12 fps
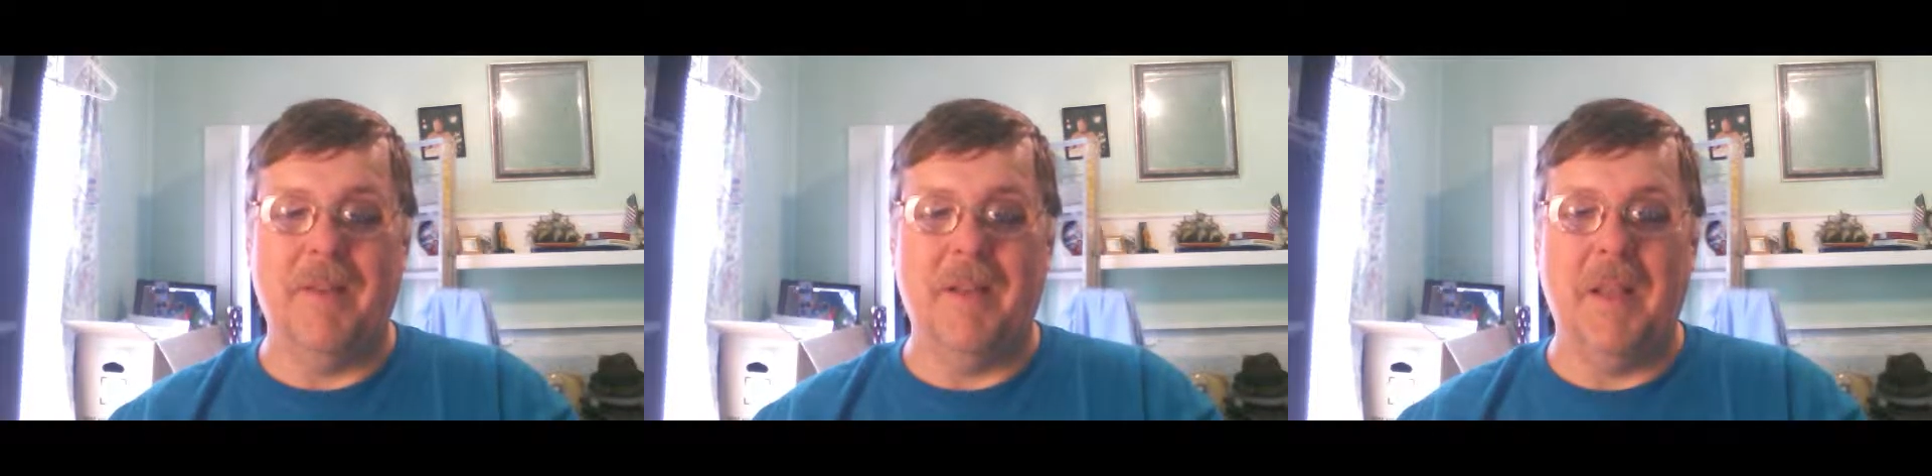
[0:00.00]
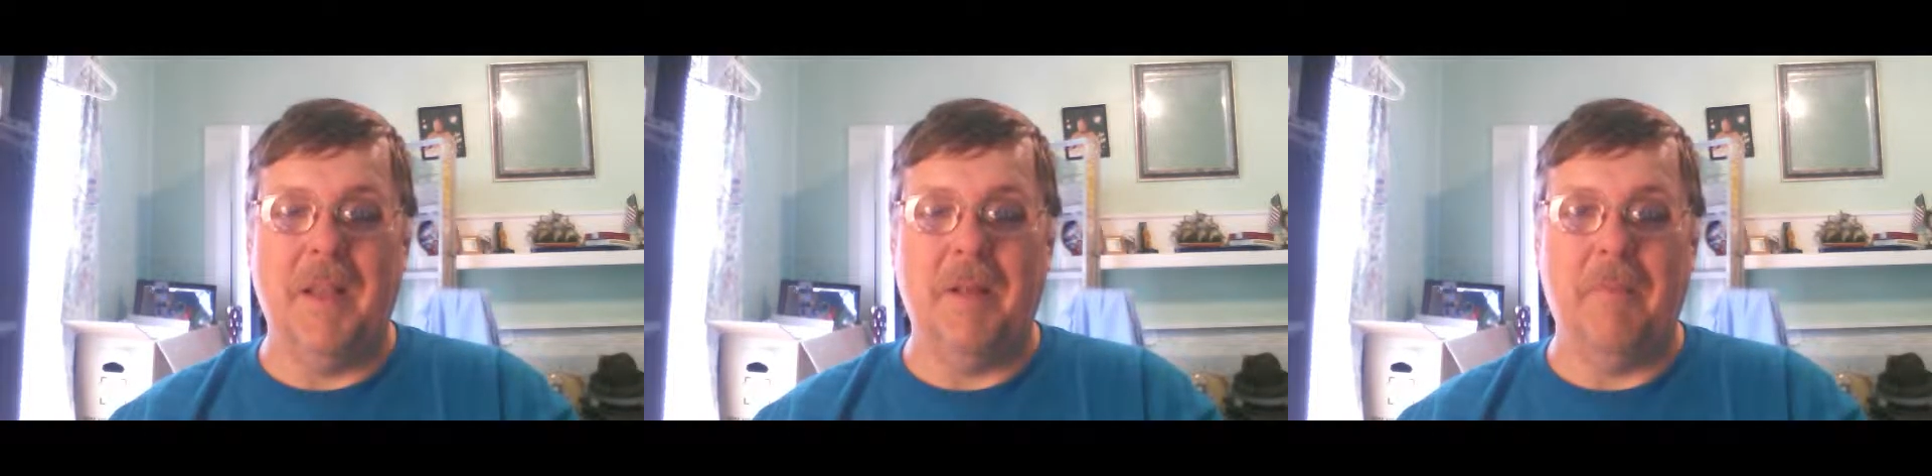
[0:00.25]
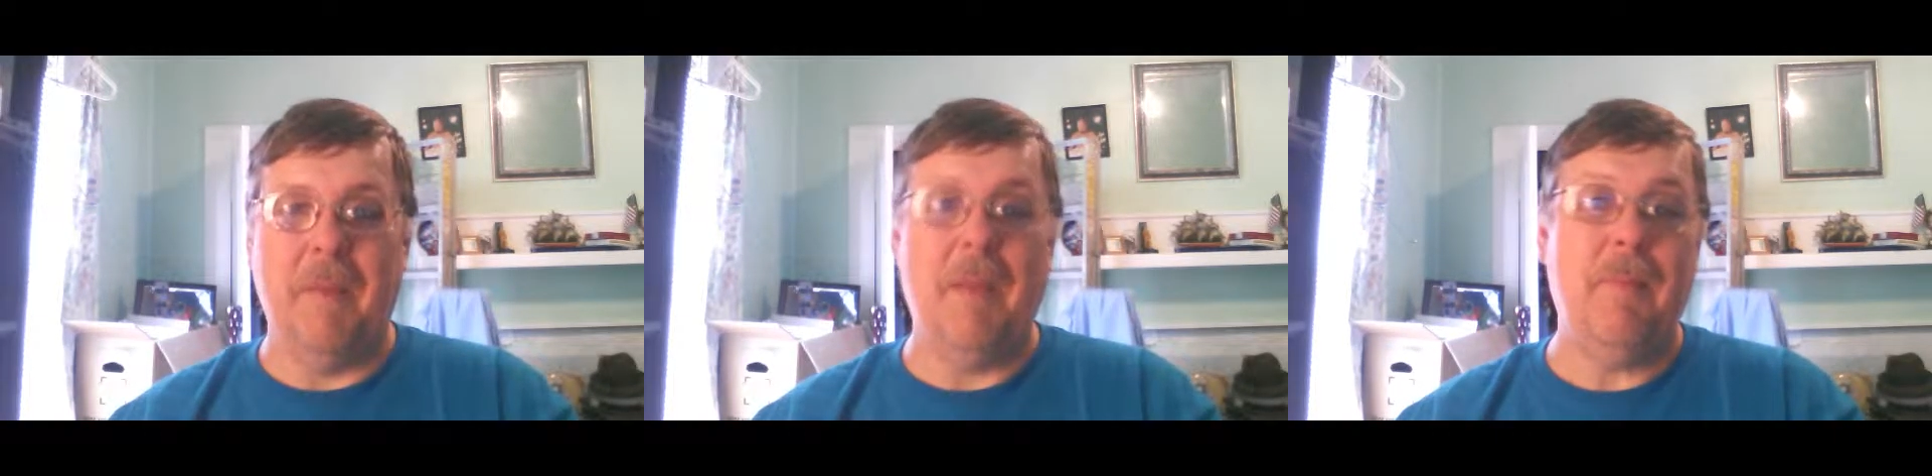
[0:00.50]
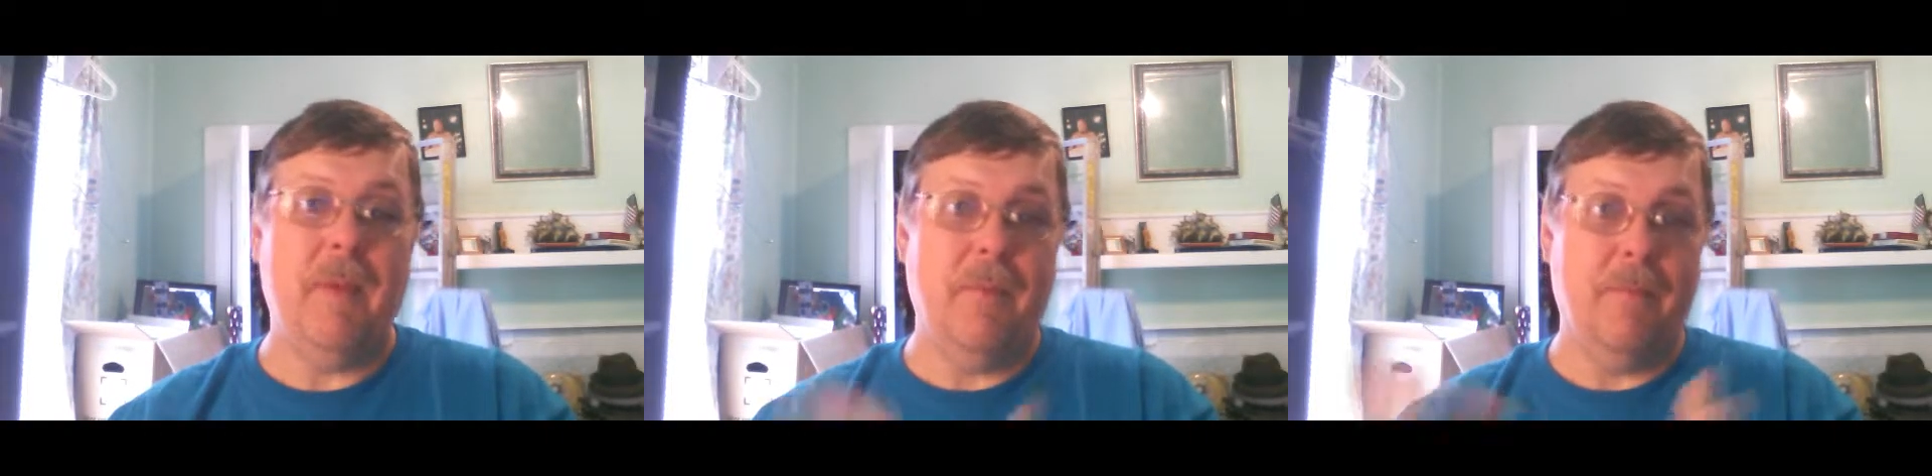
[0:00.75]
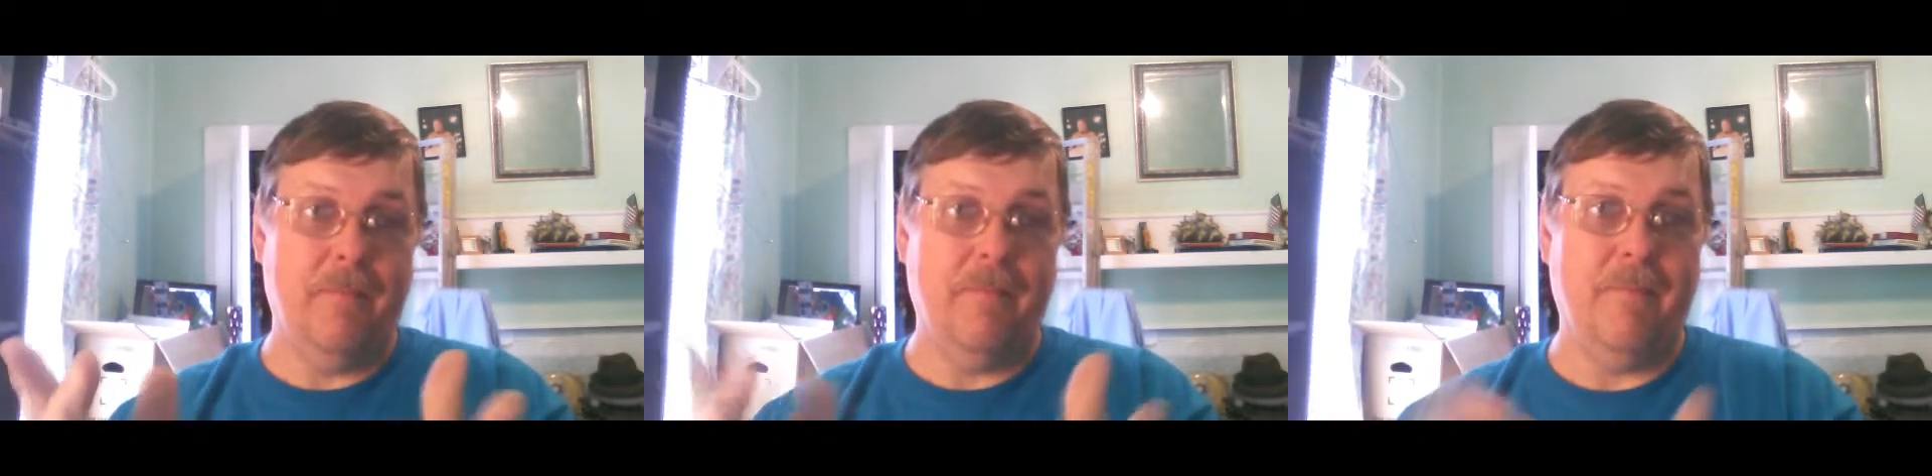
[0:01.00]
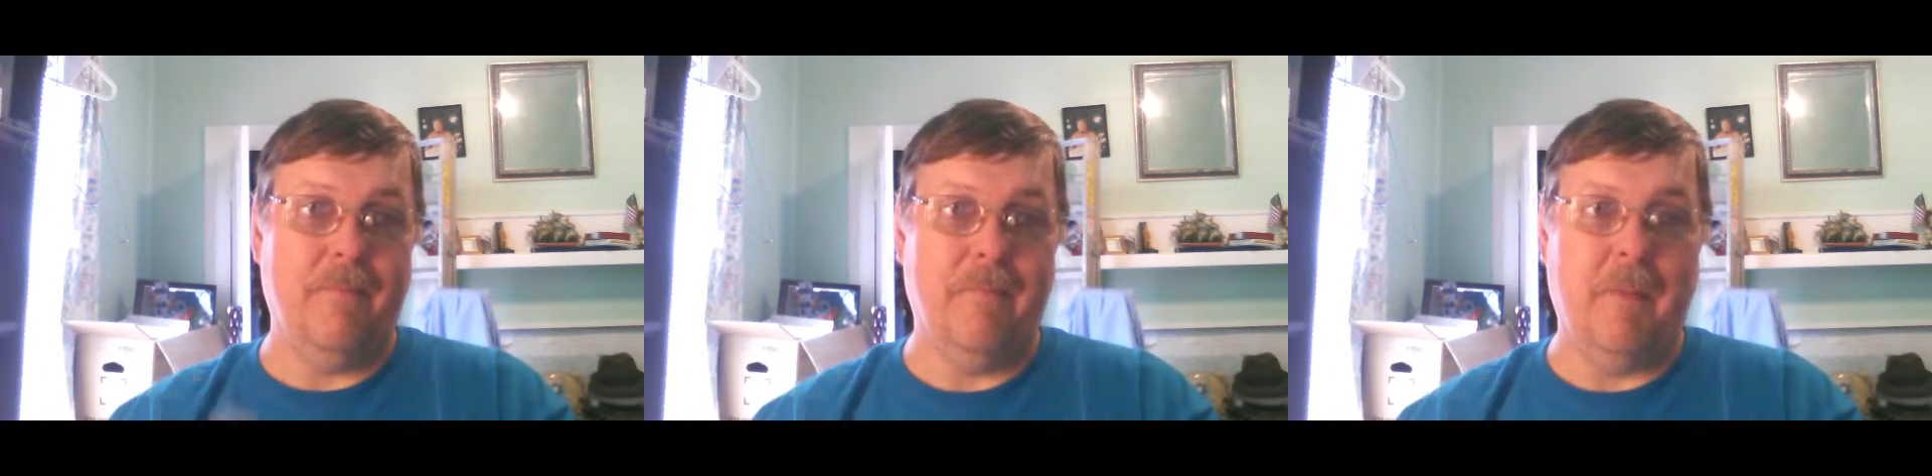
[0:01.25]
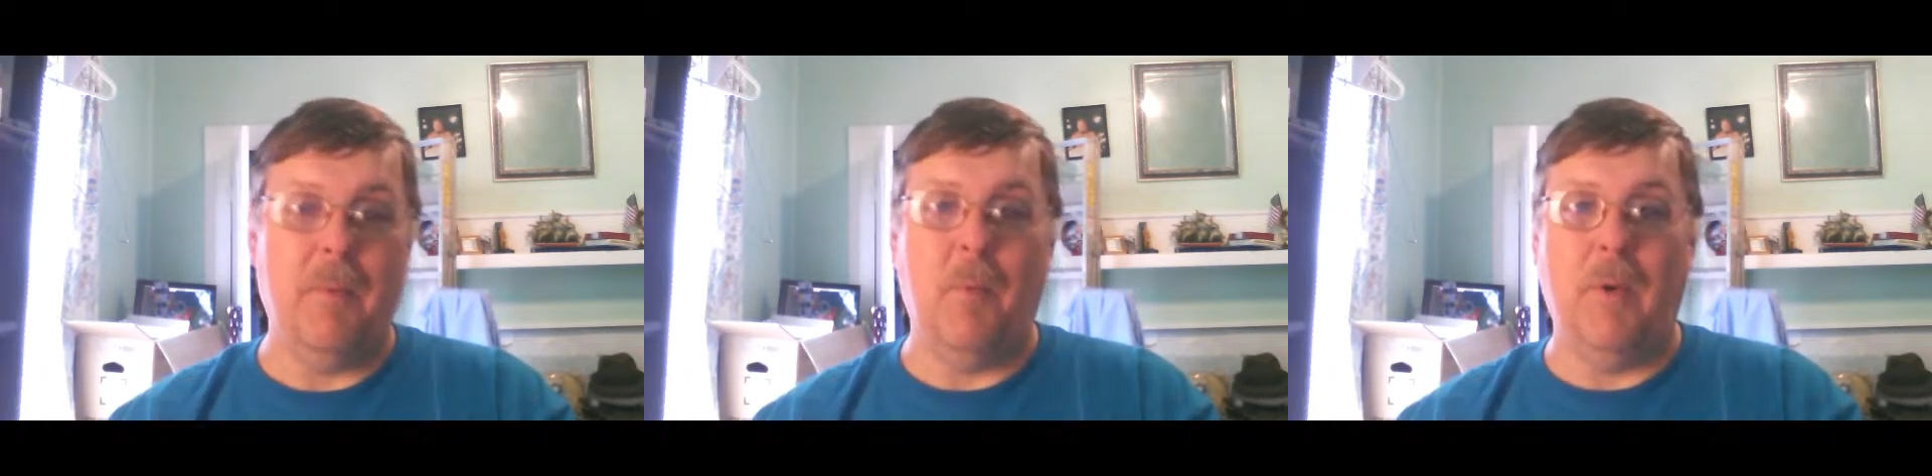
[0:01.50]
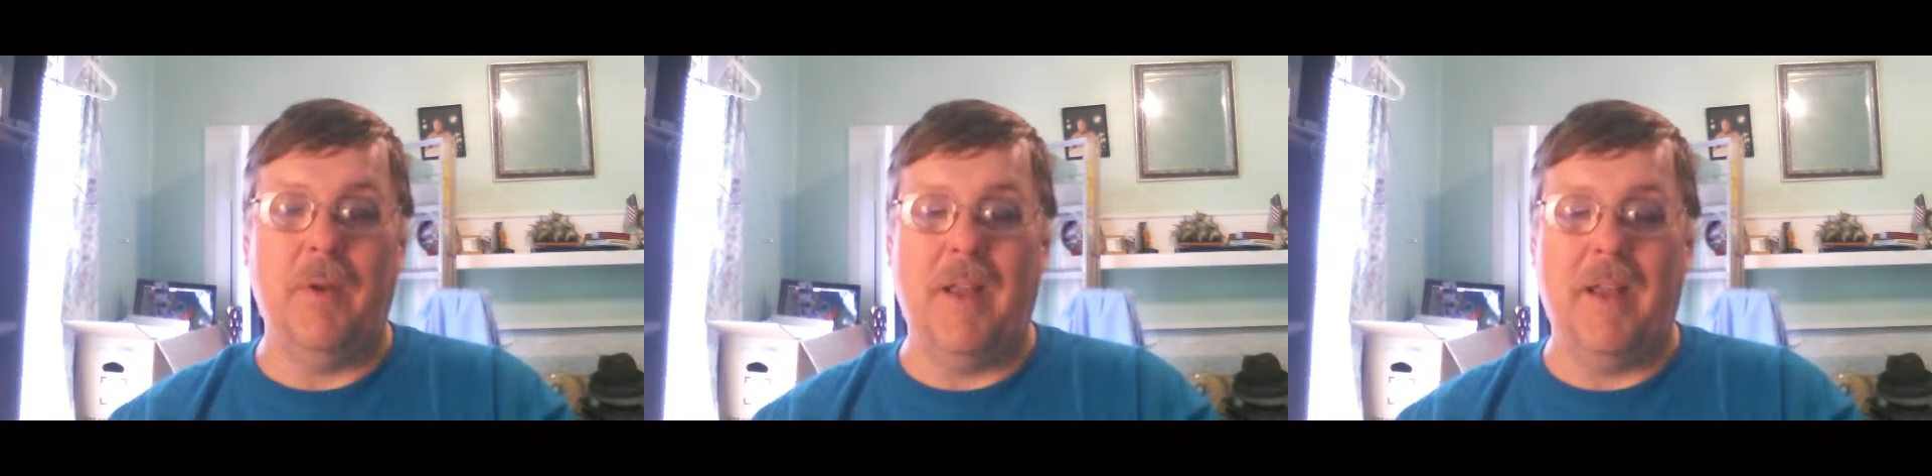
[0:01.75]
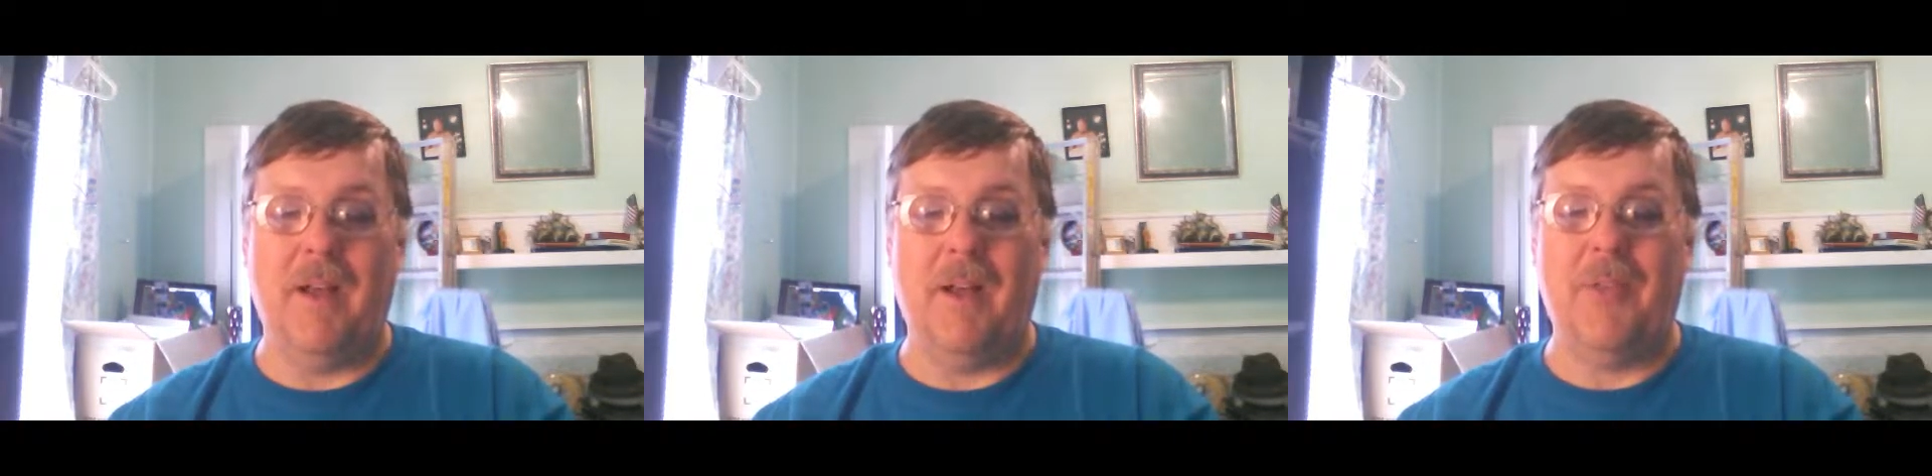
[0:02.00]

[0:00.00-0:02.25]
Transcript: and maybe maybe one day I'll